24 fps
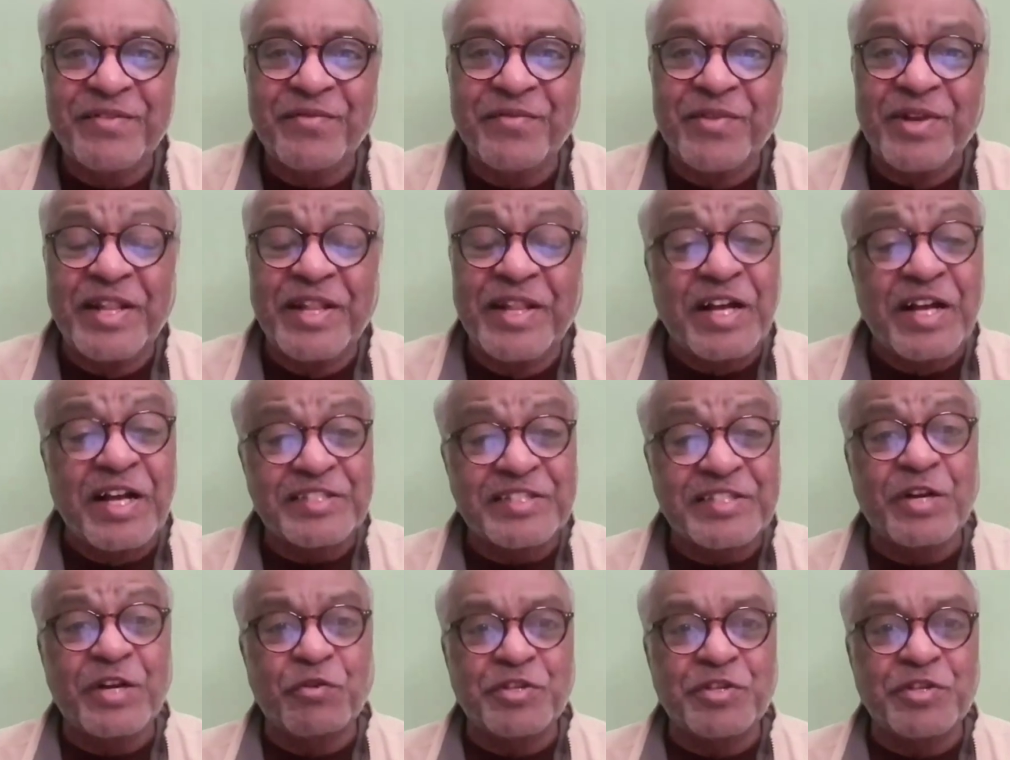When they
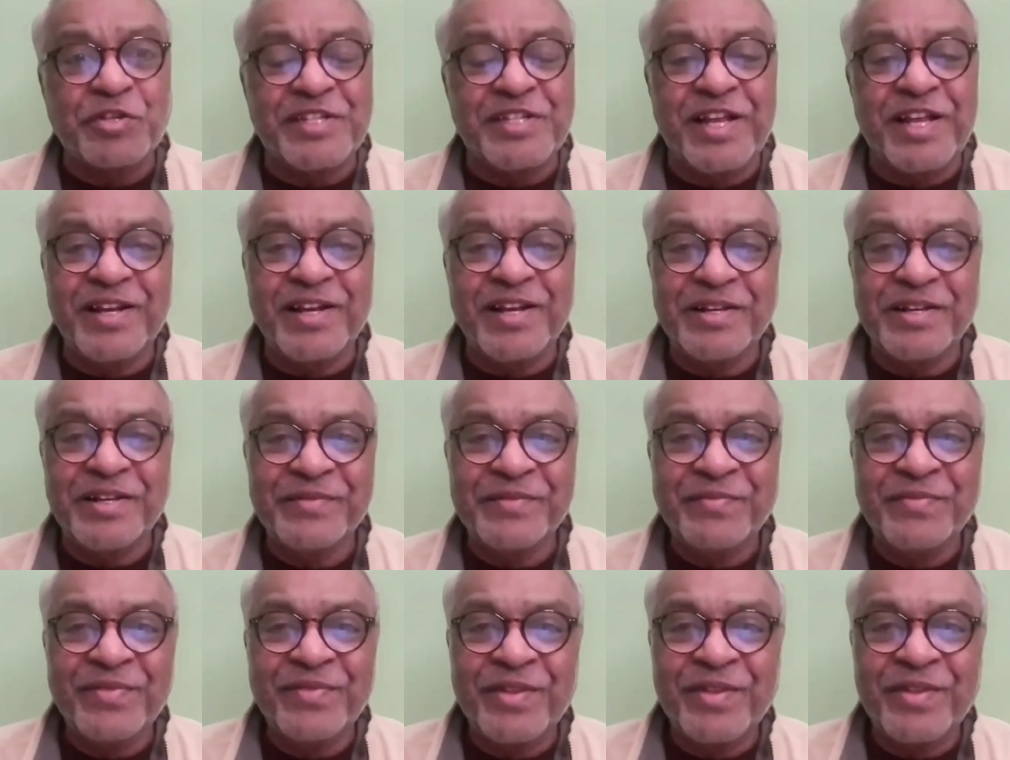ask a question,
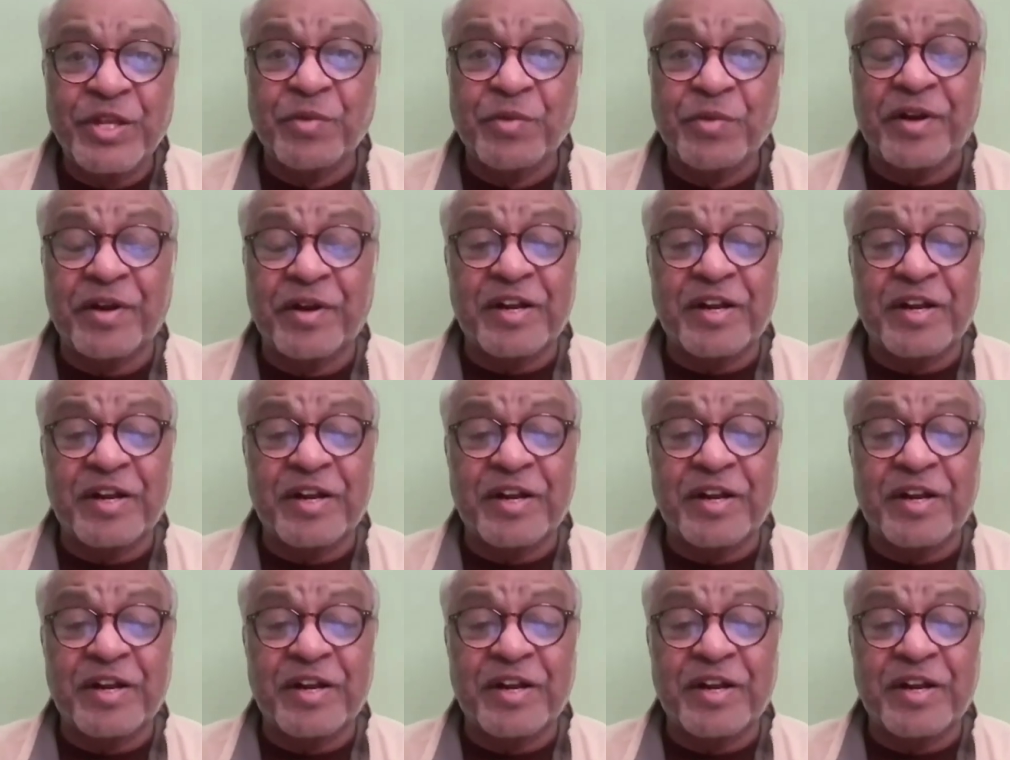your